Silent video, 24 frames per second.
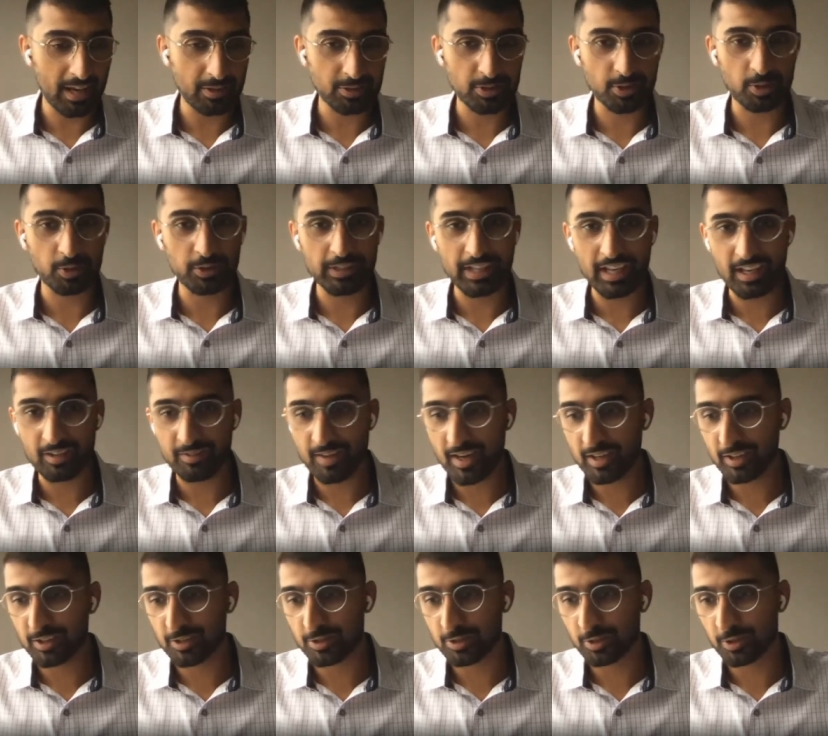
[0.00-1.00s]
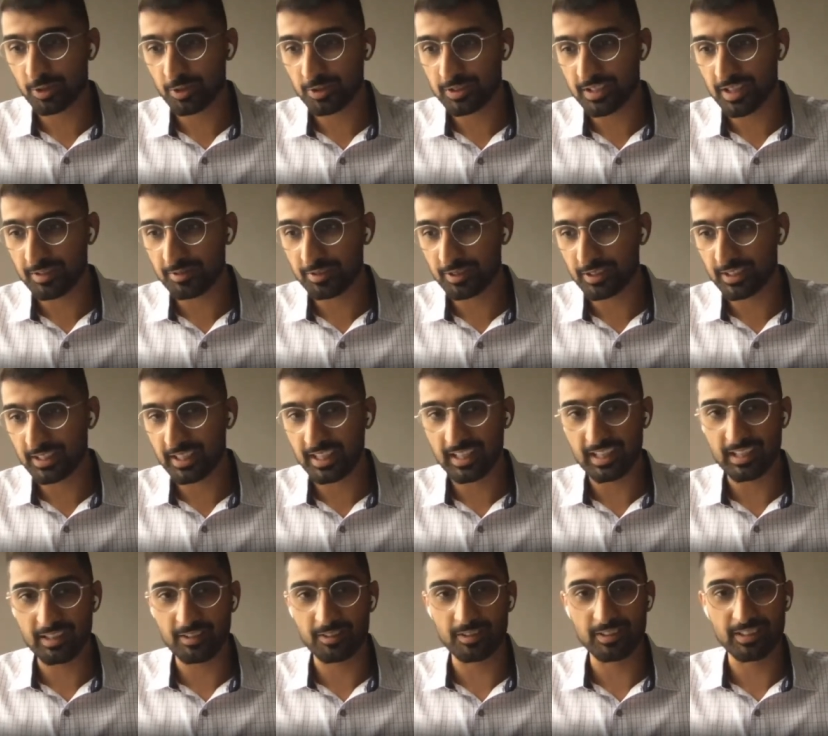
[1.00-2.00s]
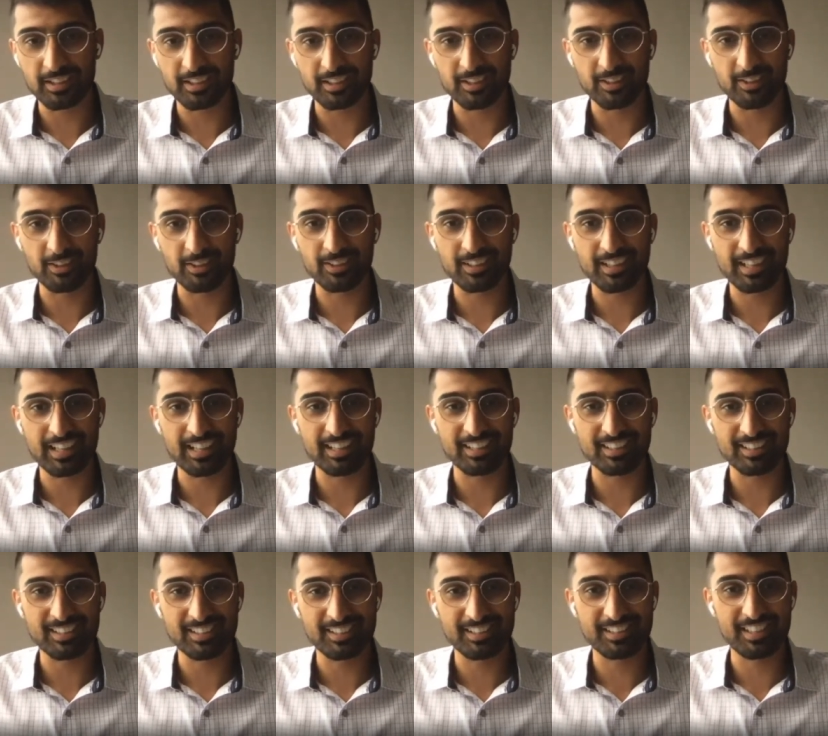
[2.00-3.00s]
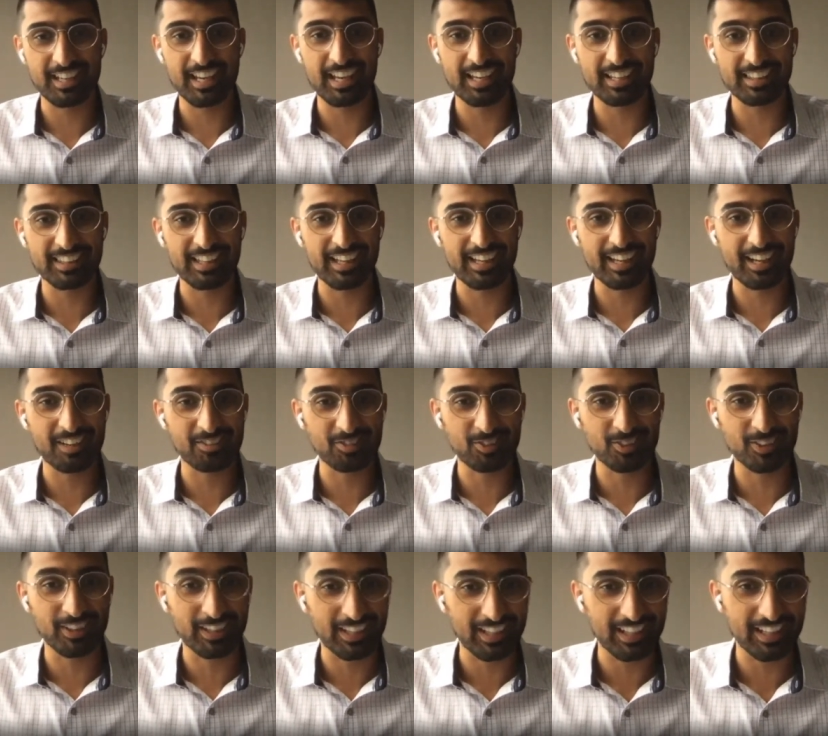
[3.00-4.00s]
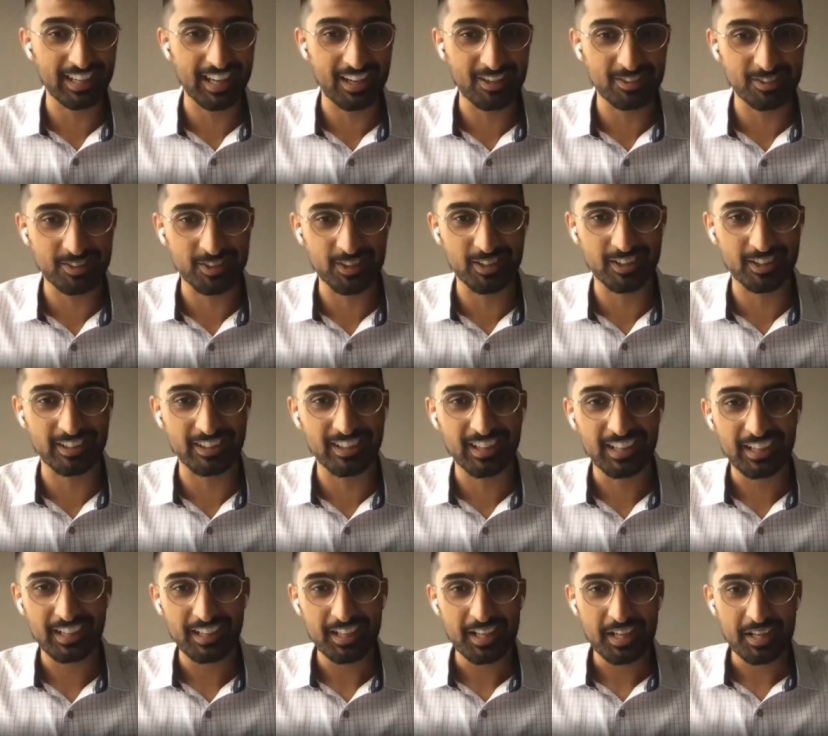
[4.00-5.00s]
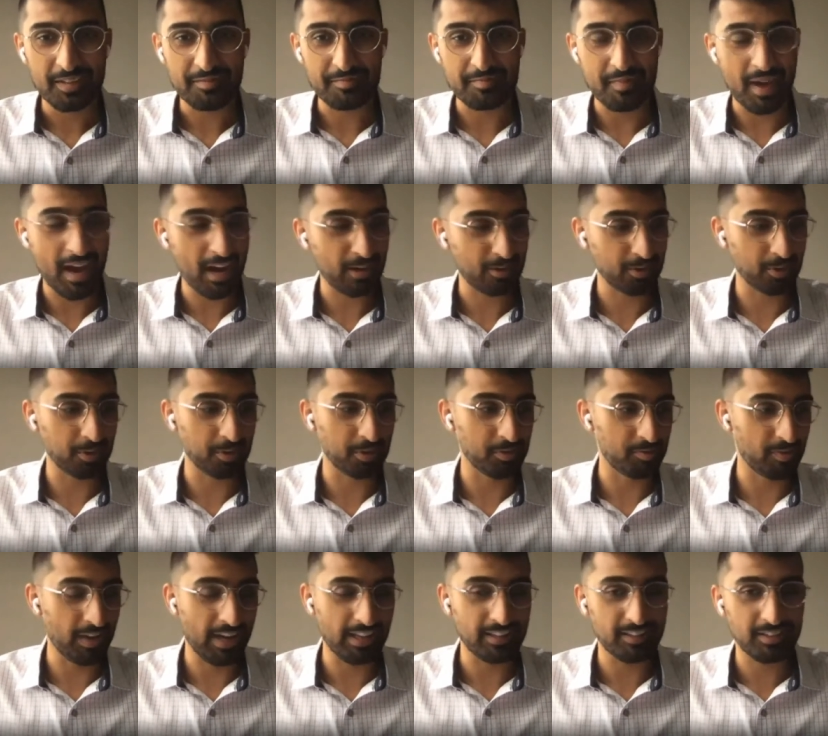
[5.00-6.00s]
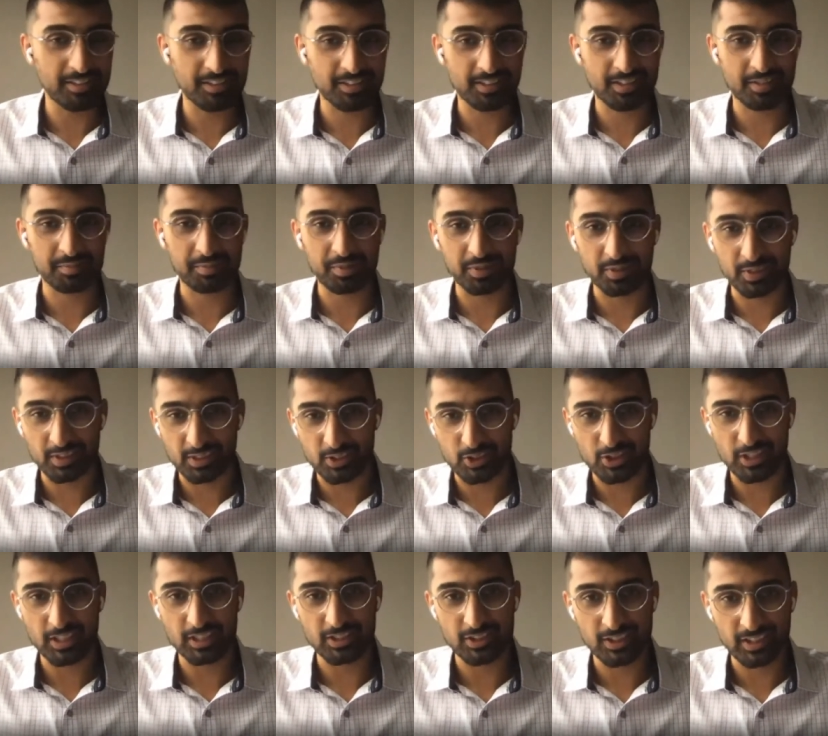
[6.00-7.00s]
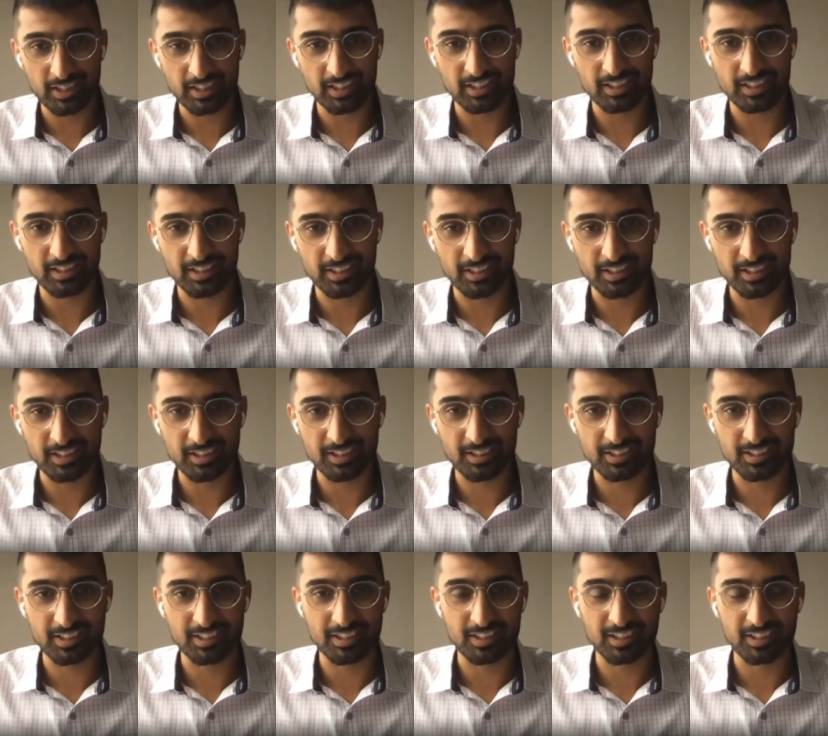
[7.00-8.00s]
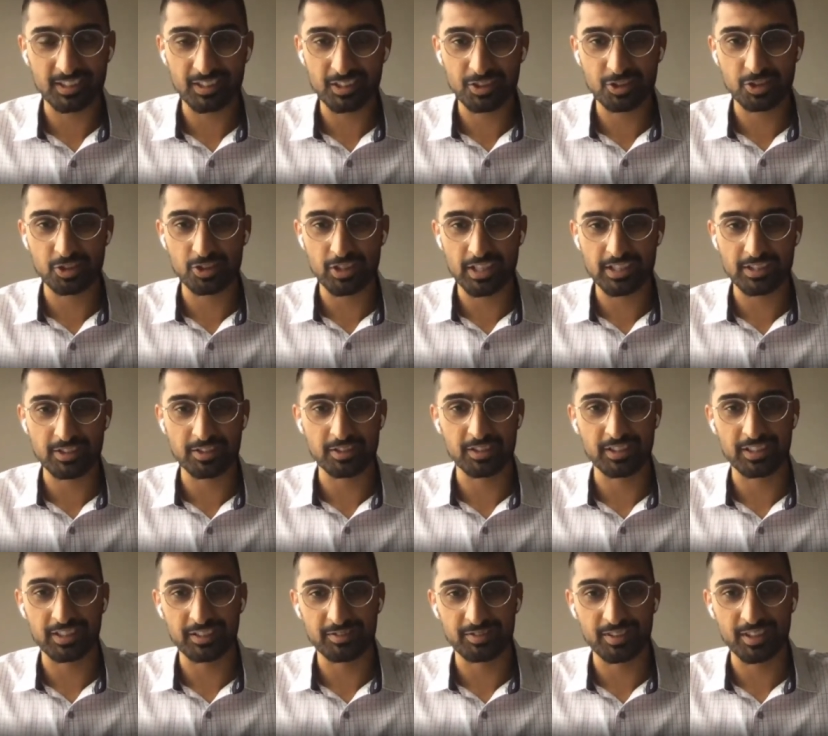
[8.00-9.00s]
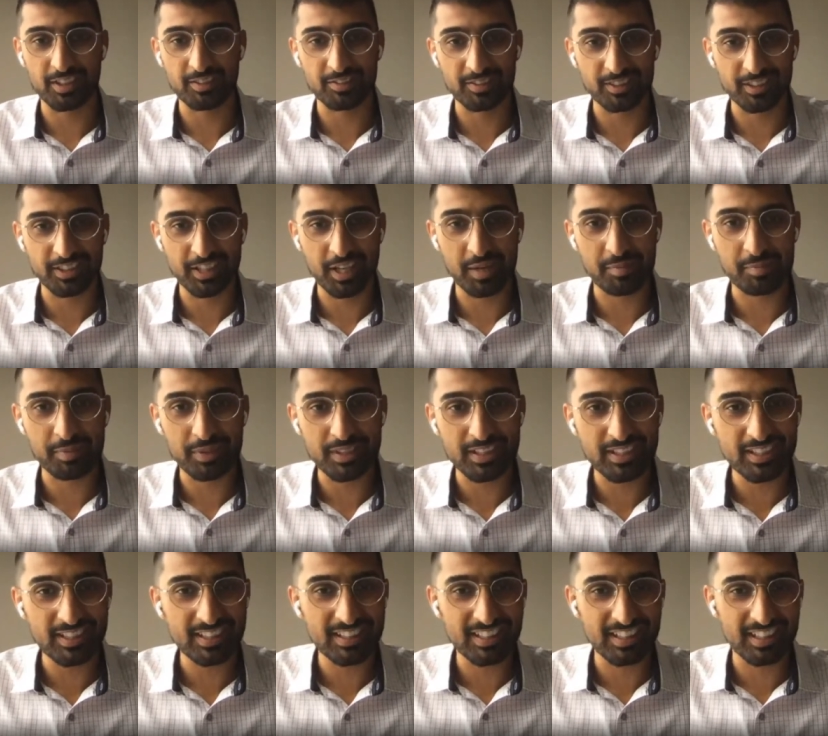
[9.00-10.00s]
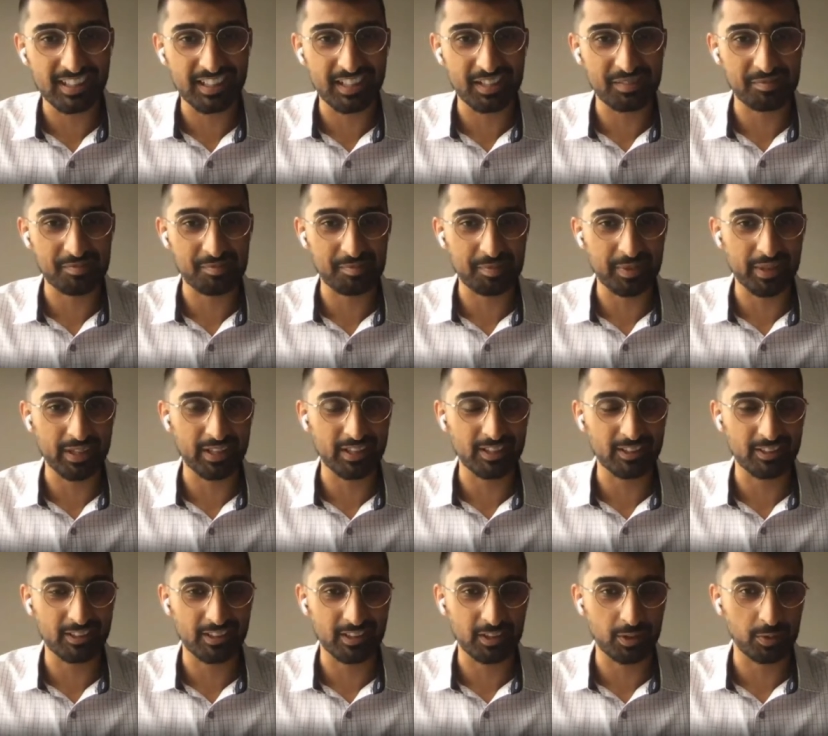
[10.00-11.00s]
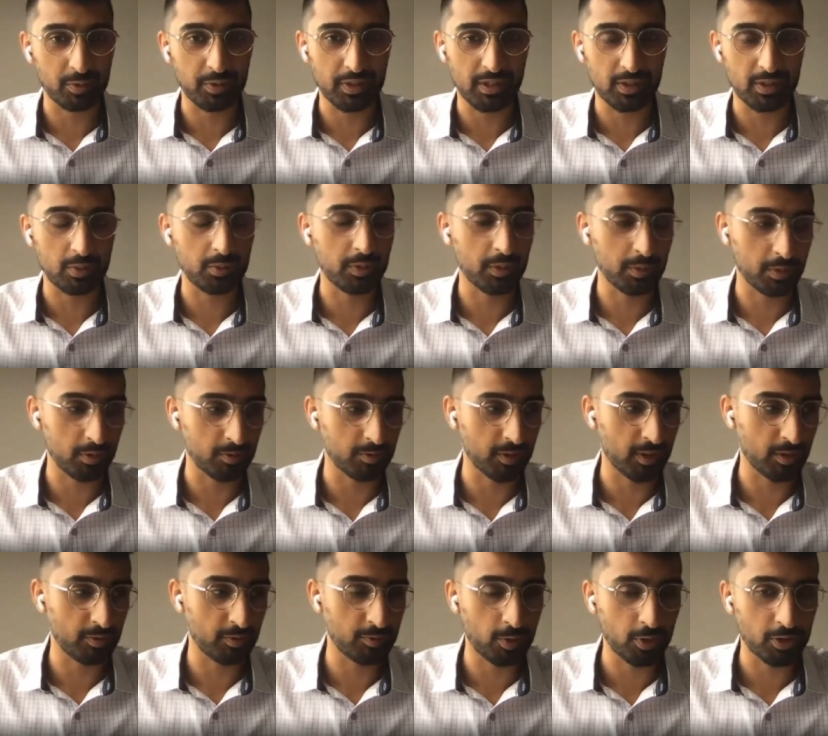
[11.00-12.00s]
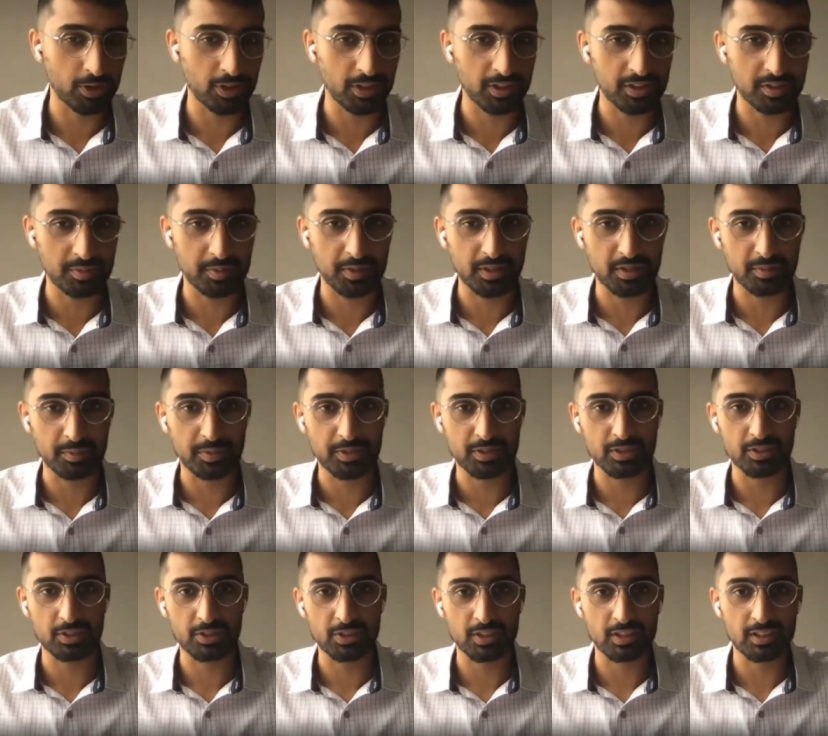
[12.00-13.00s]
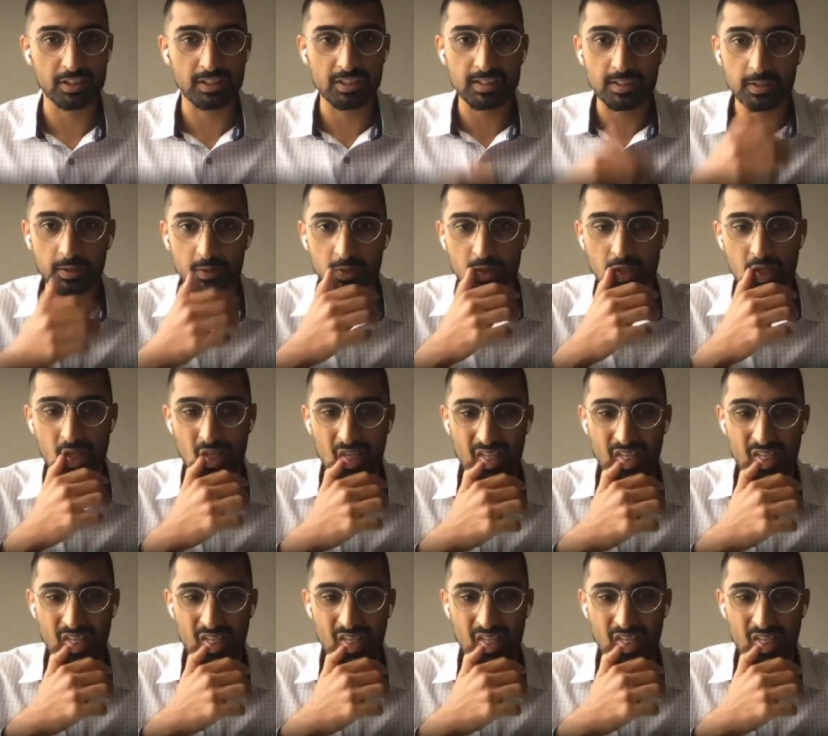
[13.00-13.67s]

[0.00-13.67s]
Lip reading: totally out of our control. Definitely can't say that everyone can count on macro events completely changing the trajectory of their company. But, we were very fortunate to be in a position to